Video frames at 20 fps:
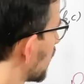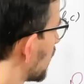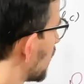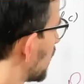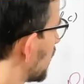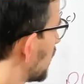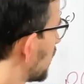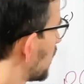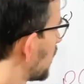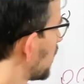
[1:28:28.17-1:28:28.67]

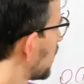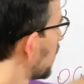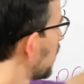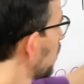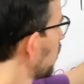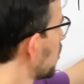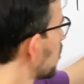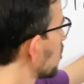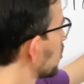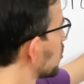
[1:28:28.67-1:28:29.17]

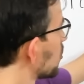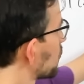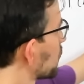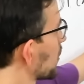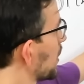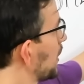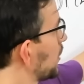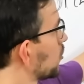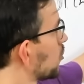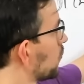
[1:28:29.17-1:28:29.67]
Log
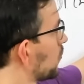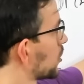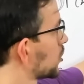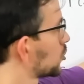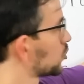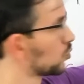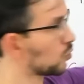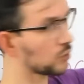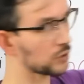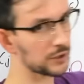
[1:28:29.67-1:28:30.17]
of n over
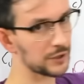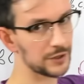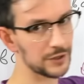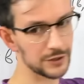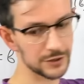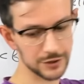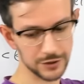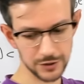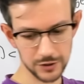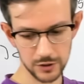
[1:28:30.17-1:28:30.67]
2
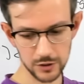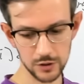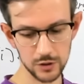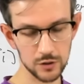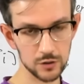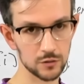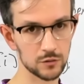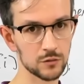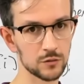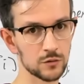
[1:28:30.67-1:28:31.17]
is
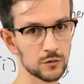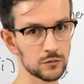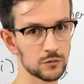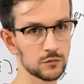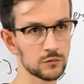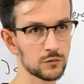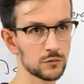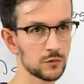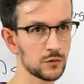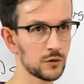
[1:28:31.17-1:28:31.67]

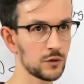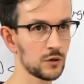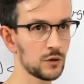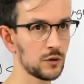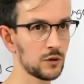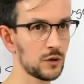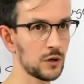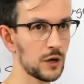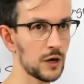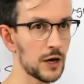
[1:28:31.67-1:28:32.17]

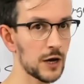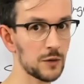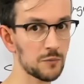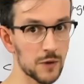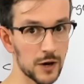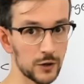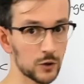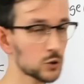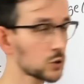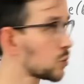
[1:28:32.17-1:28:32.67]
n
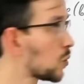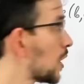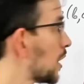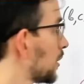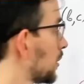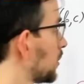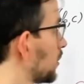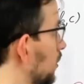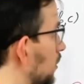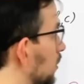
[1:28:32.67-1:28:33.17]
minus
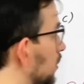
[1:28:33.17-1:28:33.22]
1.